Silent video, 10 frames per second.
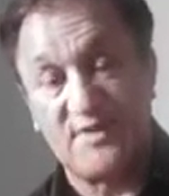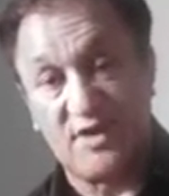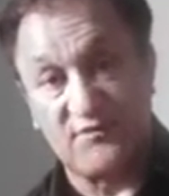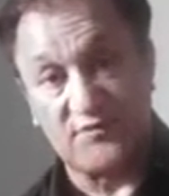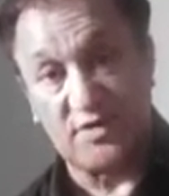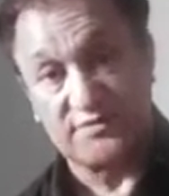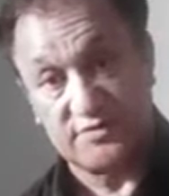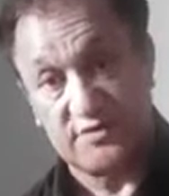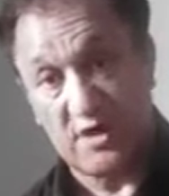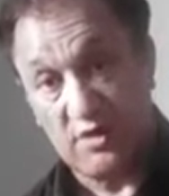I've got
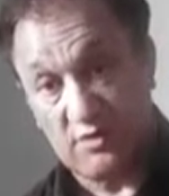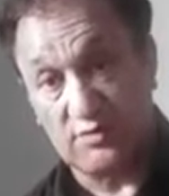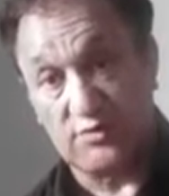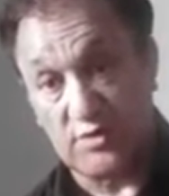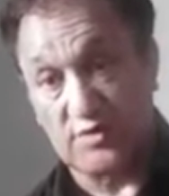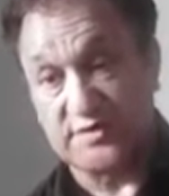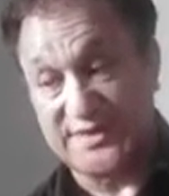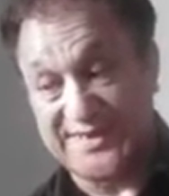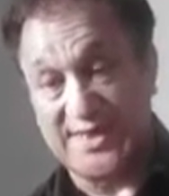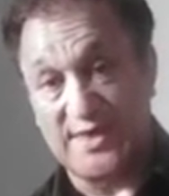the whole lot
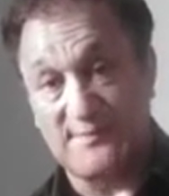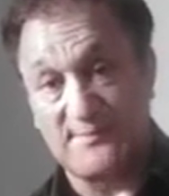here,